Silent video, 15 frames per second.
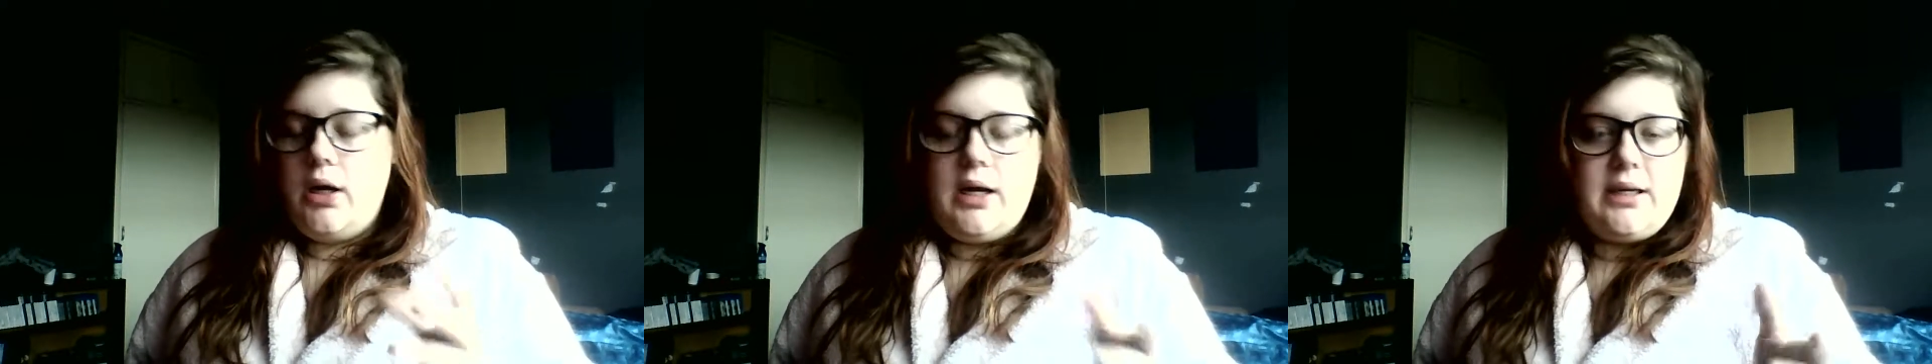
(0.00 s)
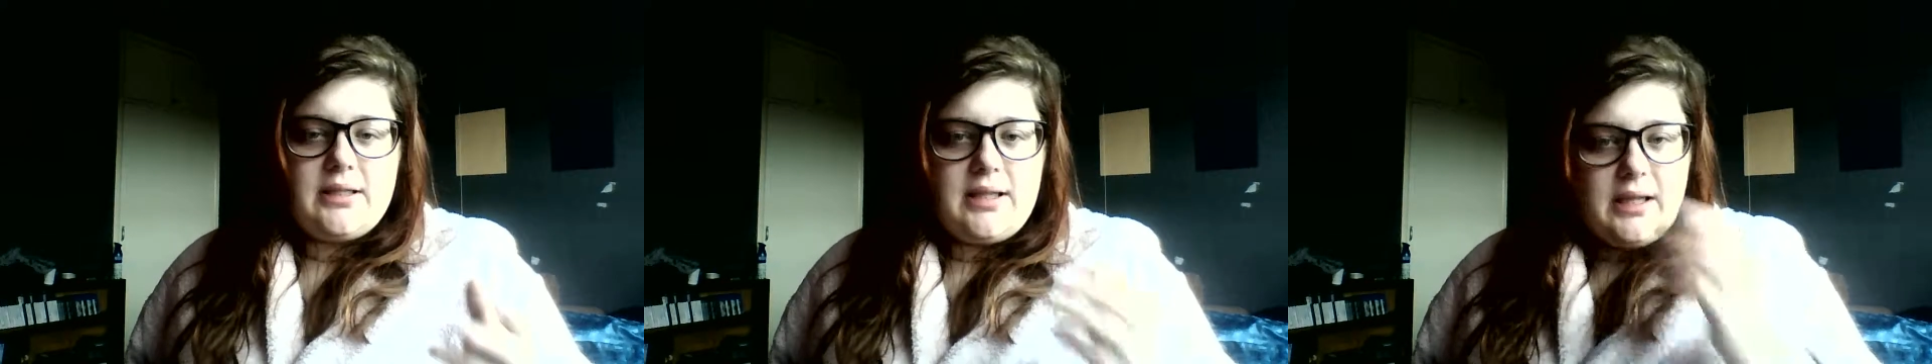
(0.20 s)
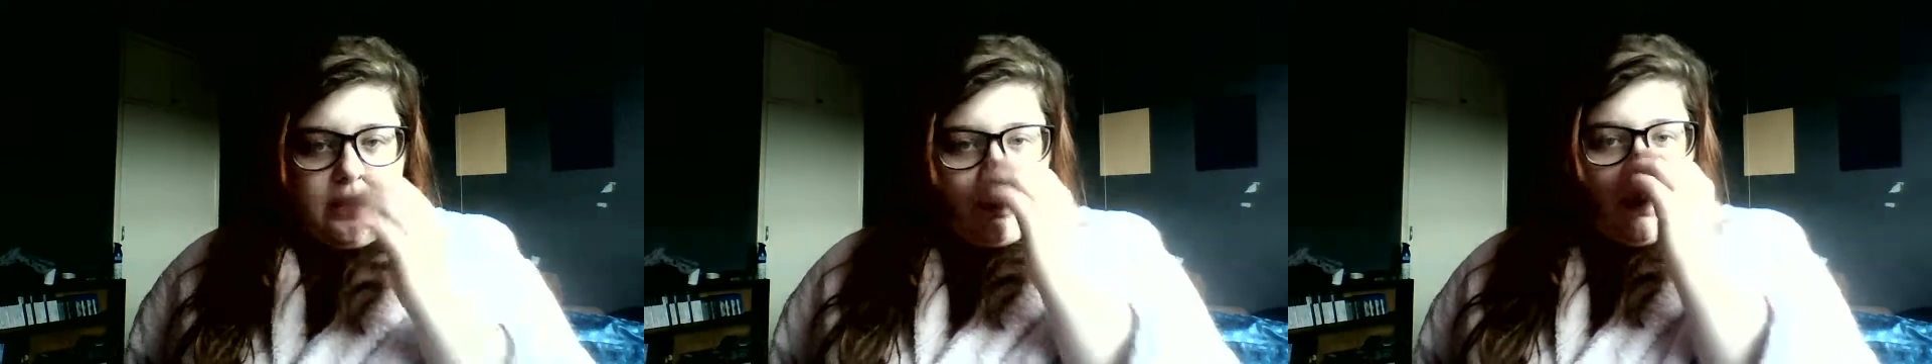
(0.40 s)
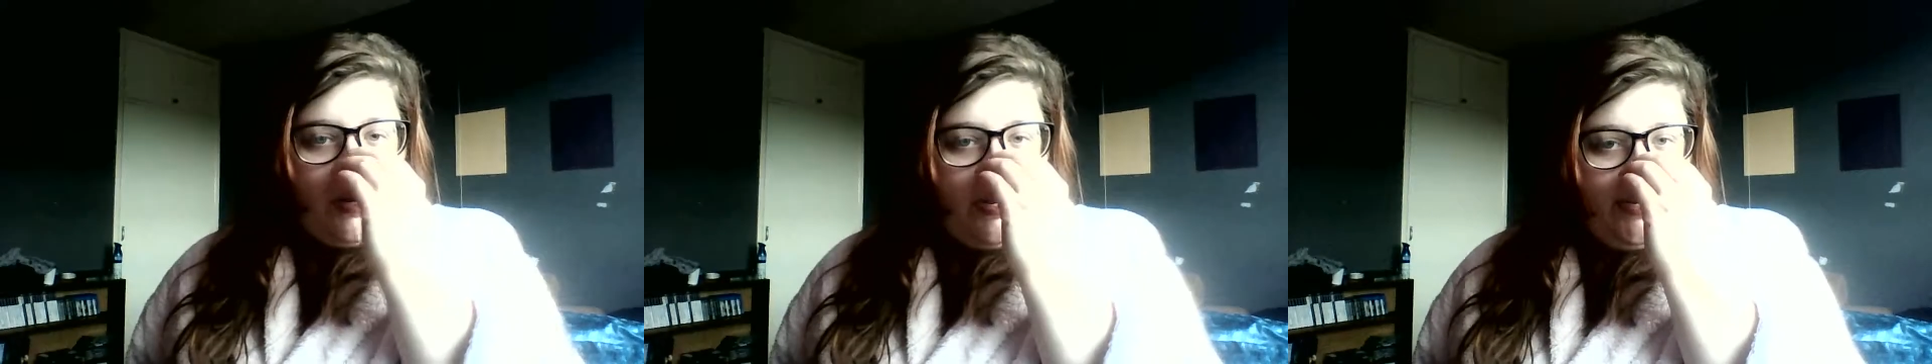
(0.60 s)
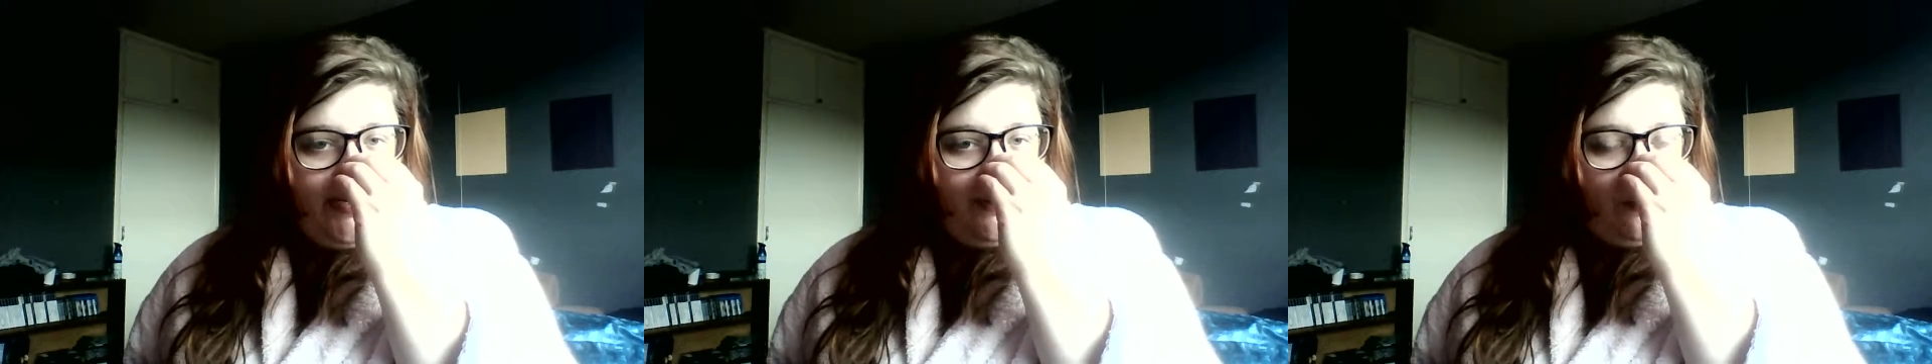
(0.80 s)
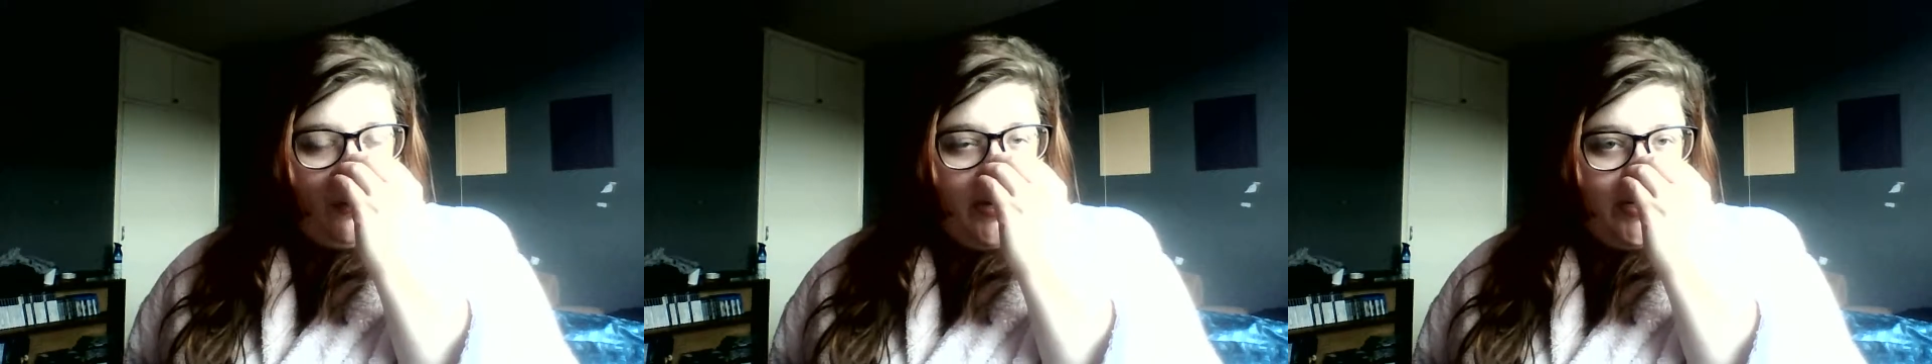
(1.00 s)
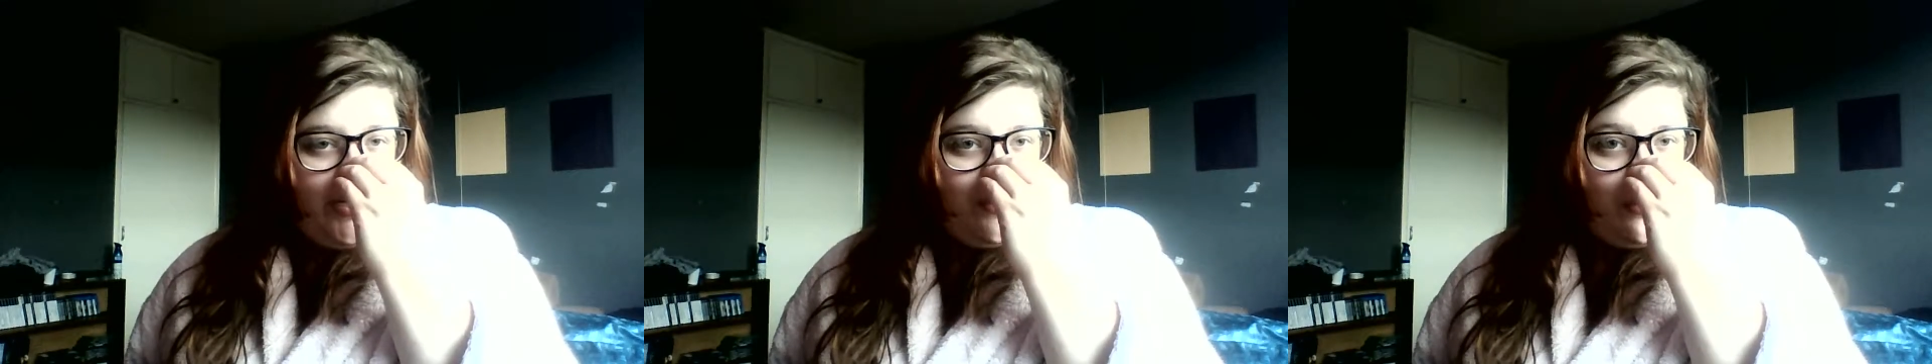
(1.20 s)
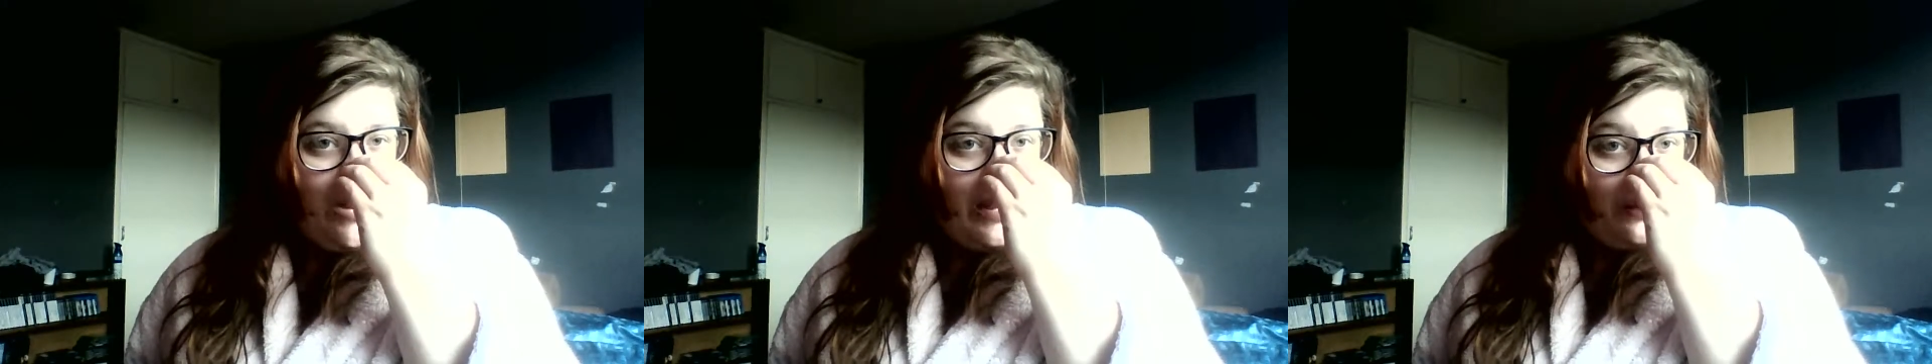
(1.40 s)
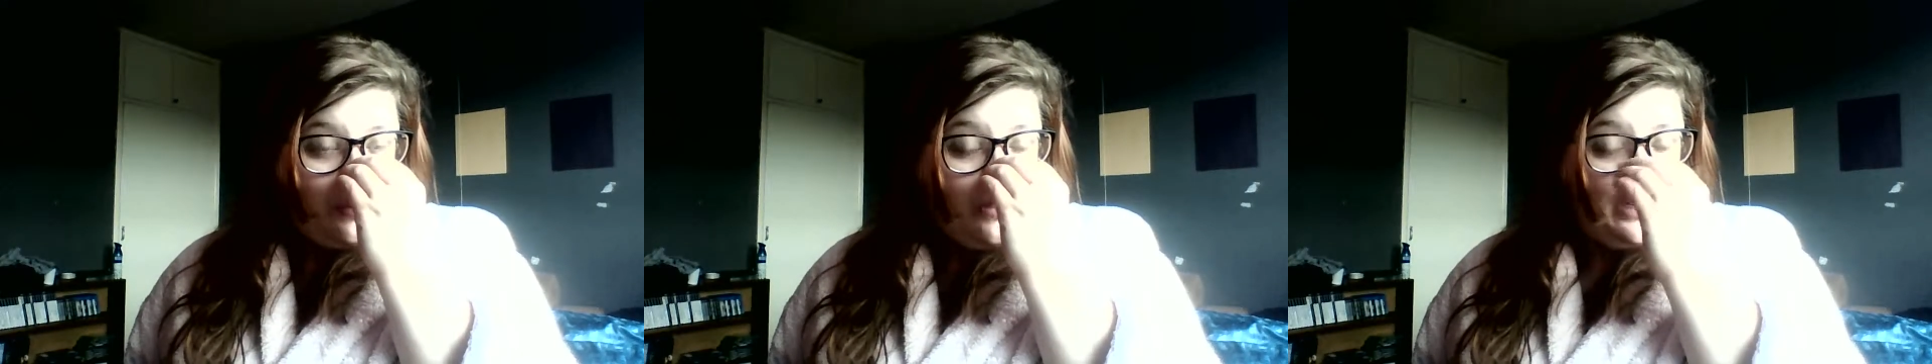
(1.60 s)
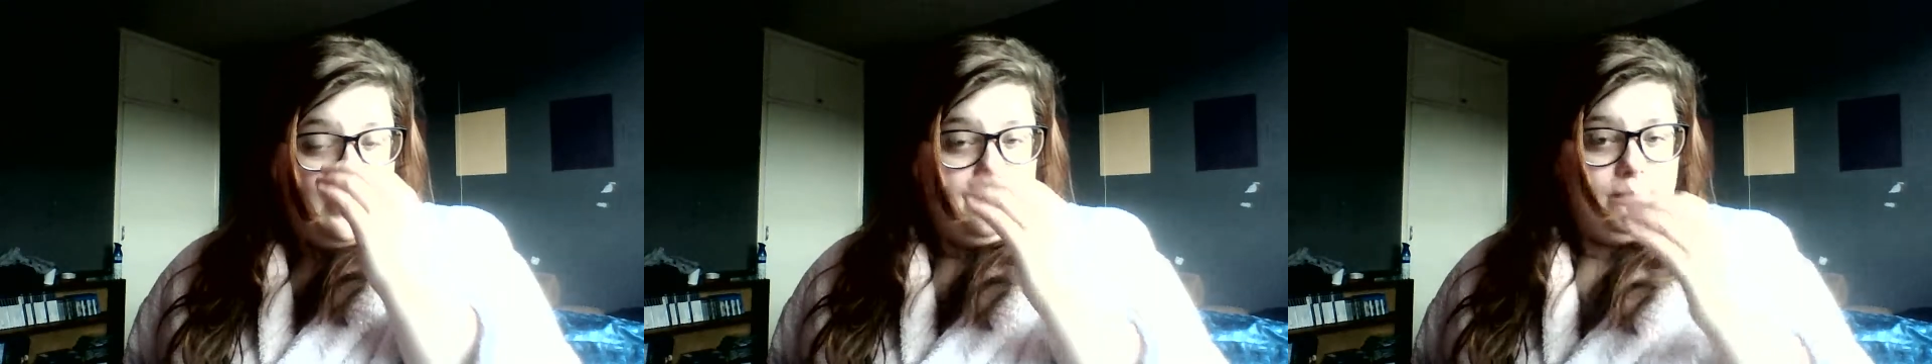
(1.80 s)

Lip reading: It's like, why go out